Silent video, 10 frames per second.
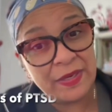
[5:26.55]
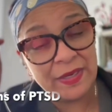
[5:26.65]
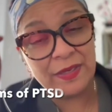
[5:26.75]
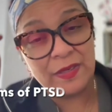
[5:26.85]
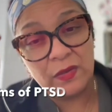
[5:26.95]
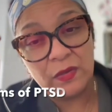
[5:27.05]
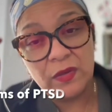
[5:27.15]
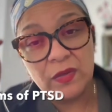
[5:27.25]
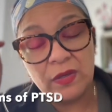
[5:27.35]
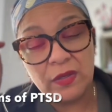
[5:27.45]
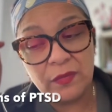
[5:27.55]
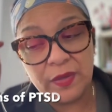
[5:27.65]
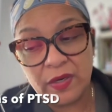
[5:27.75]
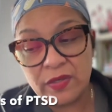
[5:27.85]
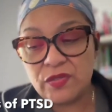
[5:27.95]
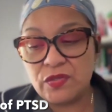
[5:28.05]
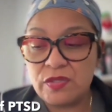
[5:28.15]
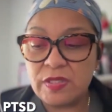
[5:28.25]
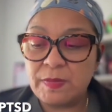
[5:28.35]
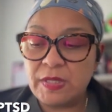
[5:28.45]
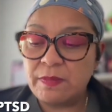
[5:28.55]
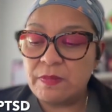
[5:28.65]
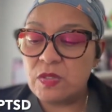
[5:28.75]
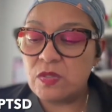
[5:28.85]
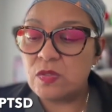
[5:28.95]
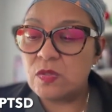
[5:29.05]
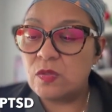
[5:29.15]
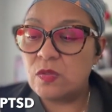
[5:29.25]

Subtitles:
about it in regards to symptoms.